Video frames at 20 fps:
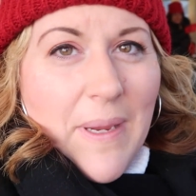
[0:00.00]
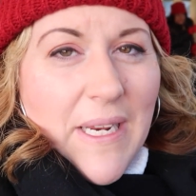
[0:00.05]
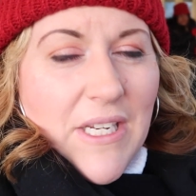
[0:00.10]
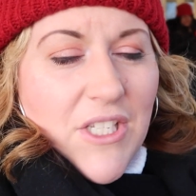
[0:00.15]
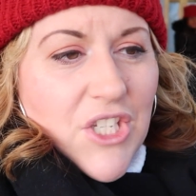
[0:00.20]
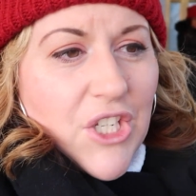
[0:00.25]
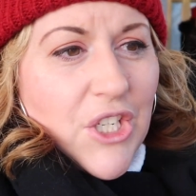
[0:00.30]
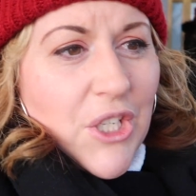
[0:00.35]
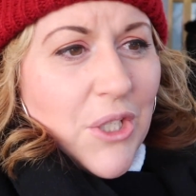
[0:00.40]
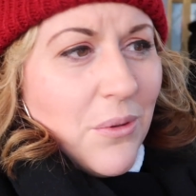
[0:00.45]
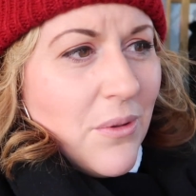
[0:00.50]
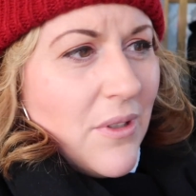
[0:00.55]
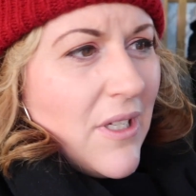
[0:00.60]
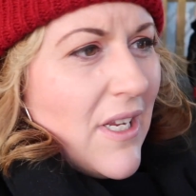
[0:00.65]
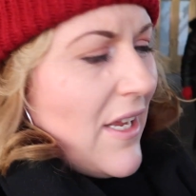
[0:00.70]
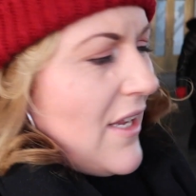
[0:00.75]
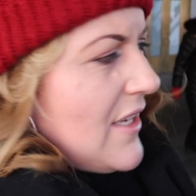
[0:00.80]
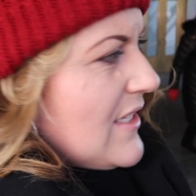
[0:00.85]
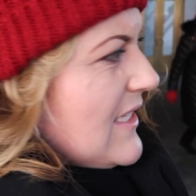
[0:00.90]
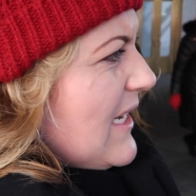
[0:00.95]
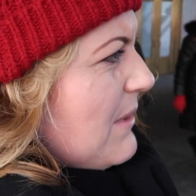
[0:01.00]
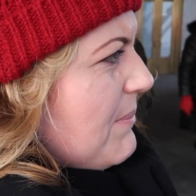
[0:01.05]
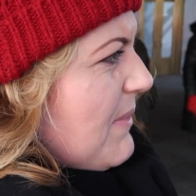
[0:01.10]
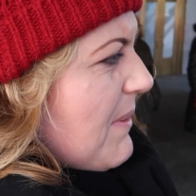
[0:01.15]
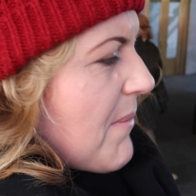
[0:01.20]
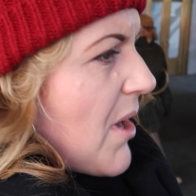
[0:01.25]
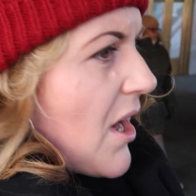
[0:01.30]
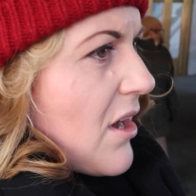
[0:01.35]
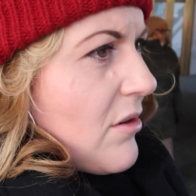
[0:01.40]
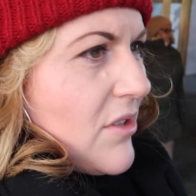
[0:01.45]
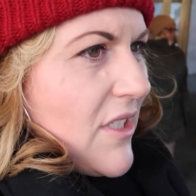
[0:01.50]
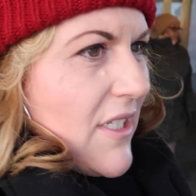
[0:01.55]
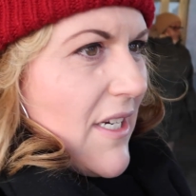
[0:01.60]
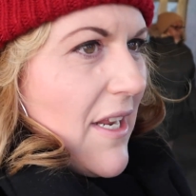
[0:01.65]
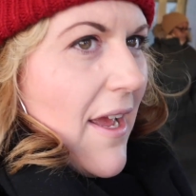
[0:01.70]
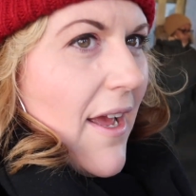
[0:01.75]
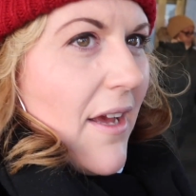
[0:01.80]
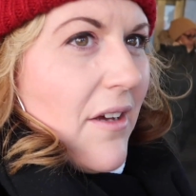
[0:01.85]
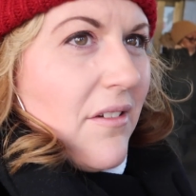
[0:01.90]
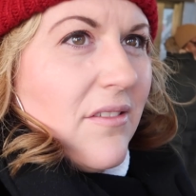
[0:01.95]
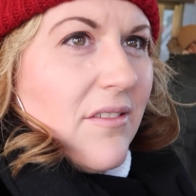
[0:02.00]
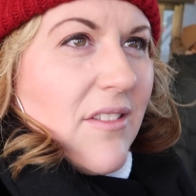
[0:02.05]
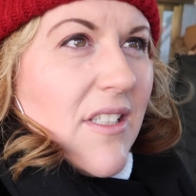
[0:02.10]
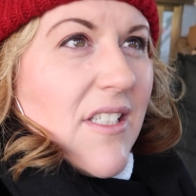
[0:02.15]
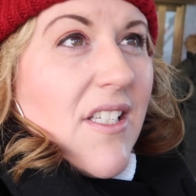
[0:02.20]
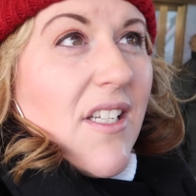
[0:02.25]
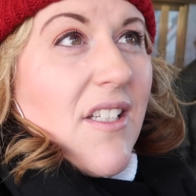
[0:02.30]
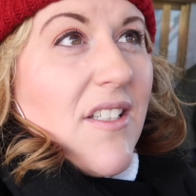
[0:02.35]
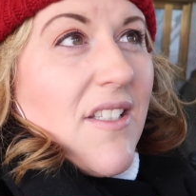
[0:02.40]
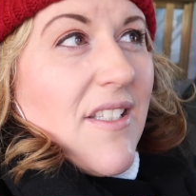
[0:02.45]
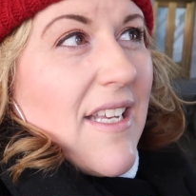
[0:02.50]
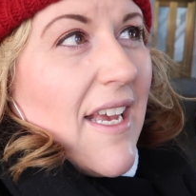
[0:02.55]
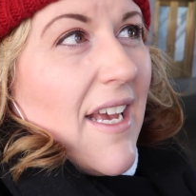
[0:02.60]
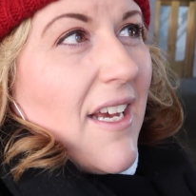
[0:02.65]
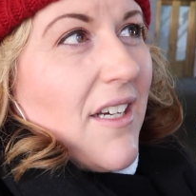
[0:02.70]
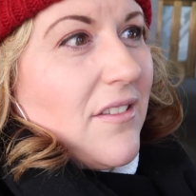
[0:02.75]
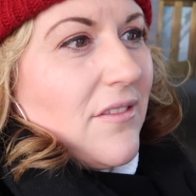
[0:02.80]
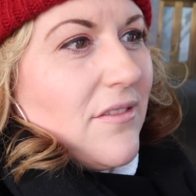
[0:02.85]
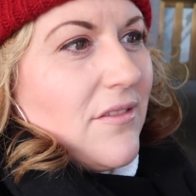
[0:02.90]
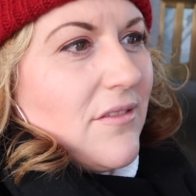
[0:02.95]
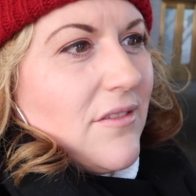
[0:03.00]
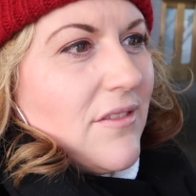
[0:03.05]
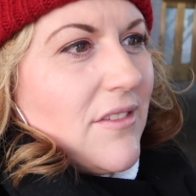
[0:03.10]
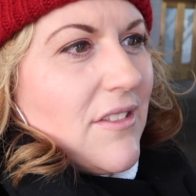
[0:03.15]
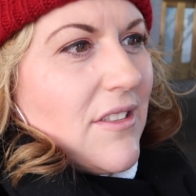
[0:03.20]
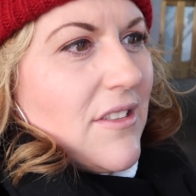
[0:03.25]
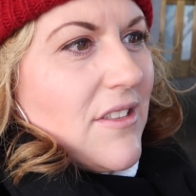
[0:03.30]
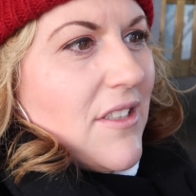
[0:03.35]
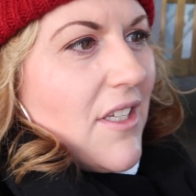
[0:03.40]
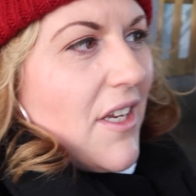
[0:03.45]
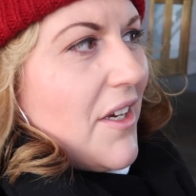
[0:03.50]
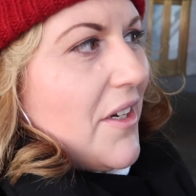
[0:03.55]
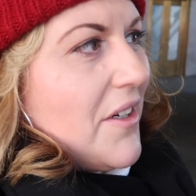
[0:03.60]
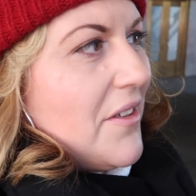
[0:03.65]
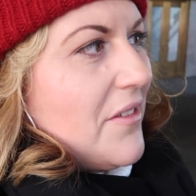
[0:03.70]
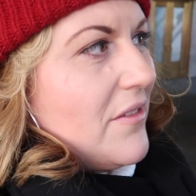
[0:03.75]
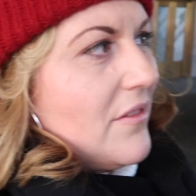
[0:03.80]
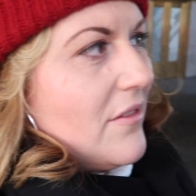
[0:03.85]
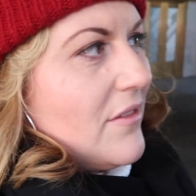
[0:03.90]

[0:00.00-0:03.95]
me too. It's a little bit milder now, the sun's out. So.